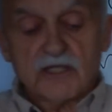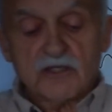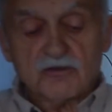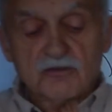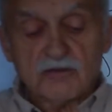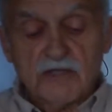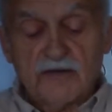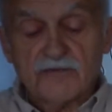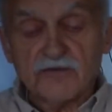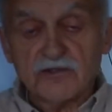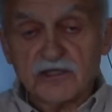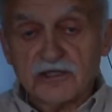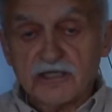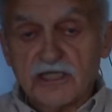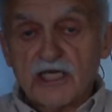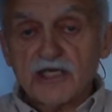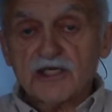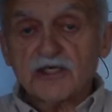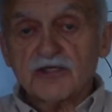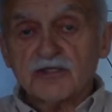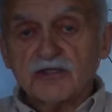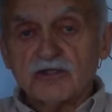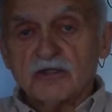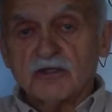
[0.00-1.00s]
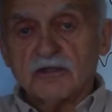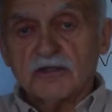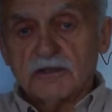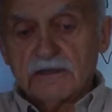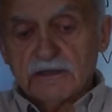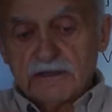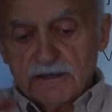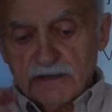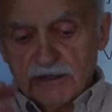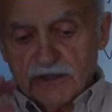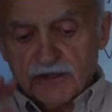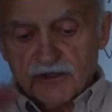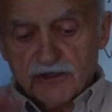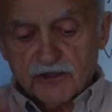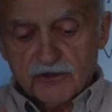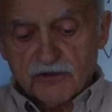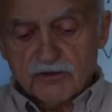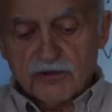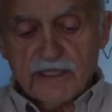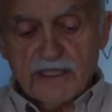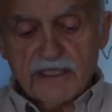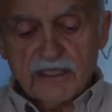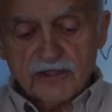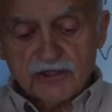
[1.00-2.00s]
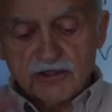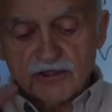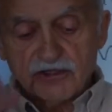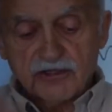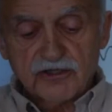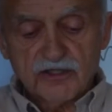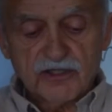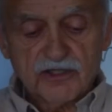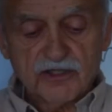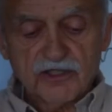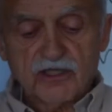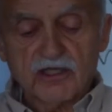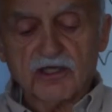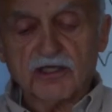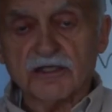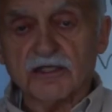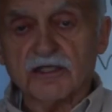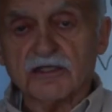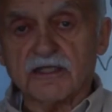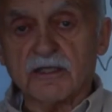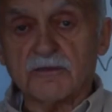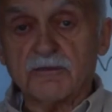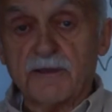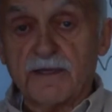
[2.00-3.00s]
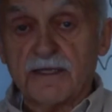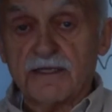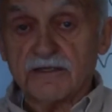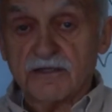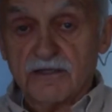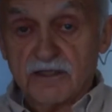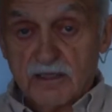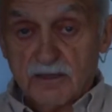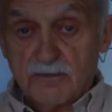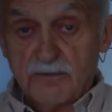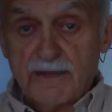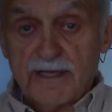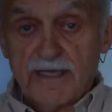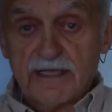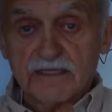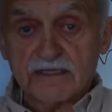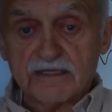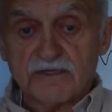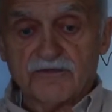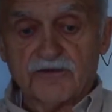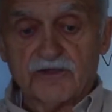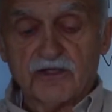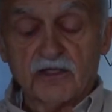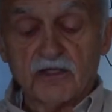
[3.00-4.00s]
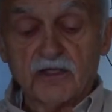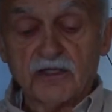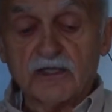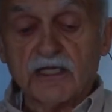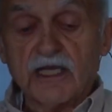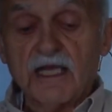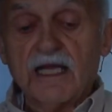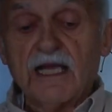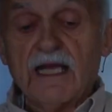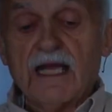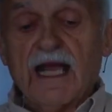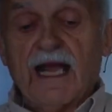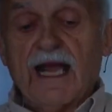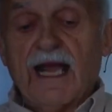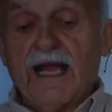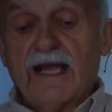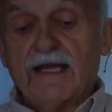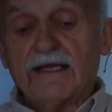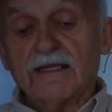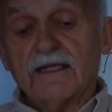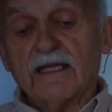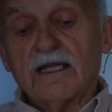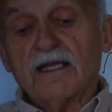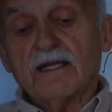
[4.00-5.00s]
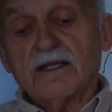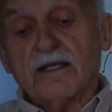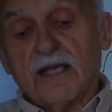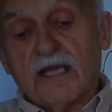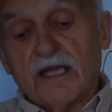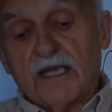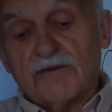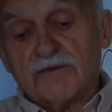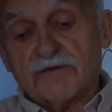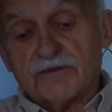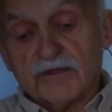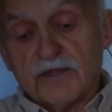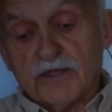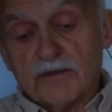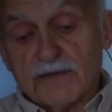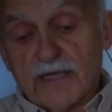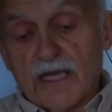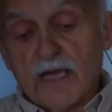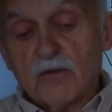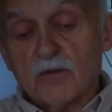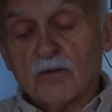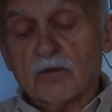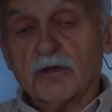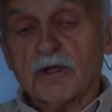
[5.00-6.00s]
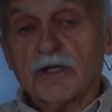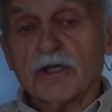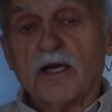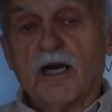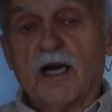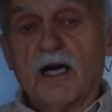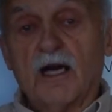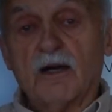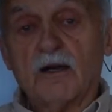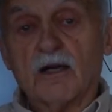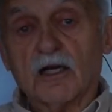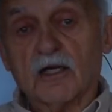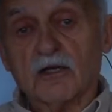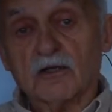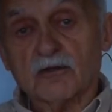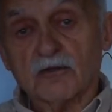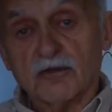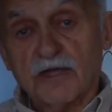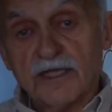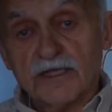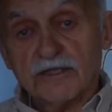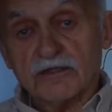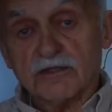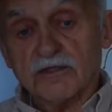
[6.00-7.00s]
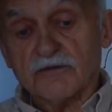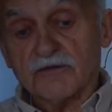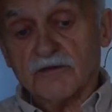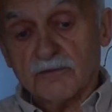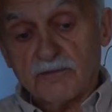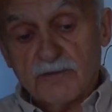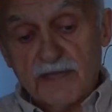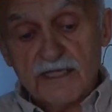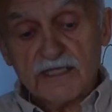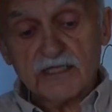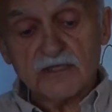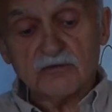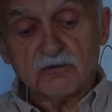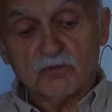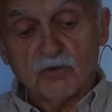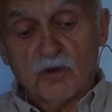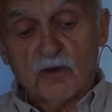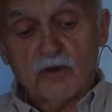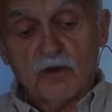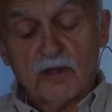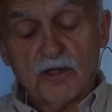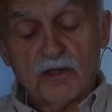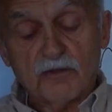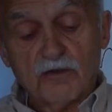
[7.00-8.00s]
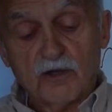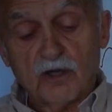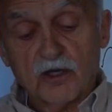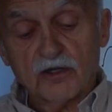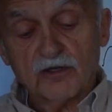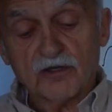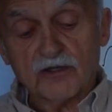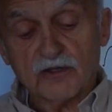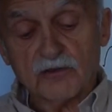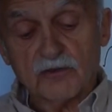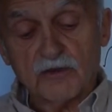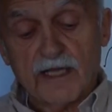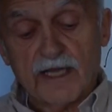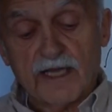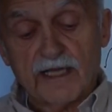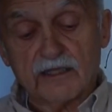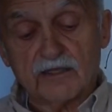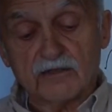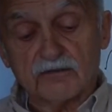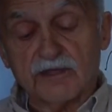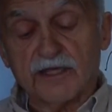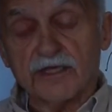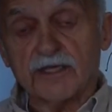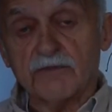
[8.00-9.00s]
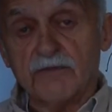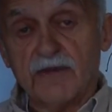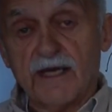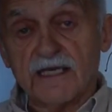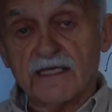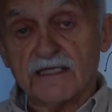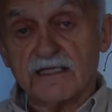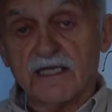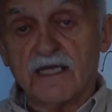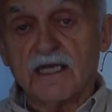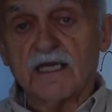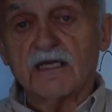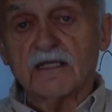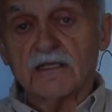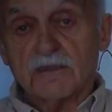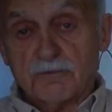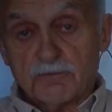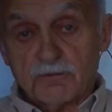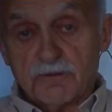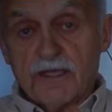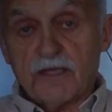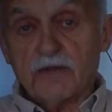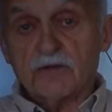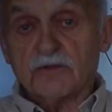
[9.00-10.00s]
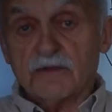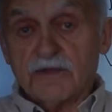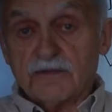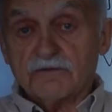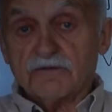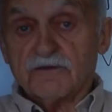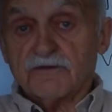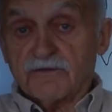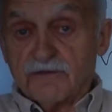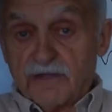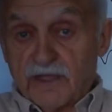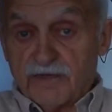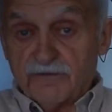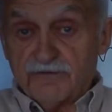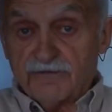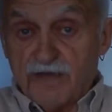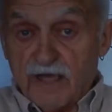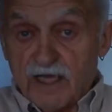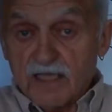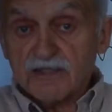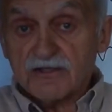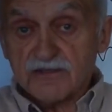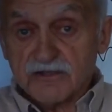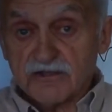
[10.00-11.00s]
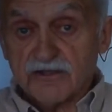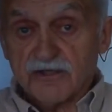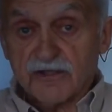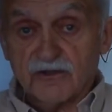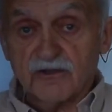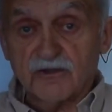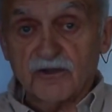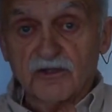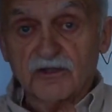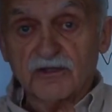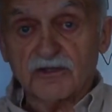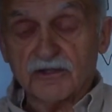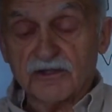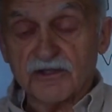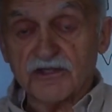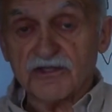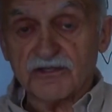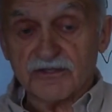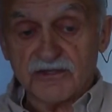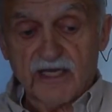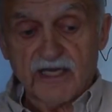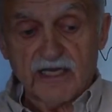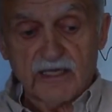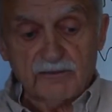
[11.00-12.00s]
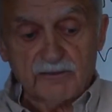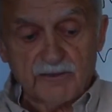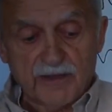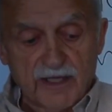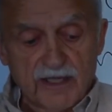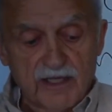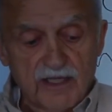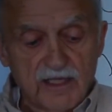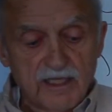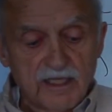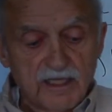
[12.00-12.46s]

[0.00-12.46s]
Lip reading: gravitational attraction to the Earth depends on the mass of the Earth. And if that were greater, if the Earth had a greater mass, the plane would have to fly faster in order to stay up there.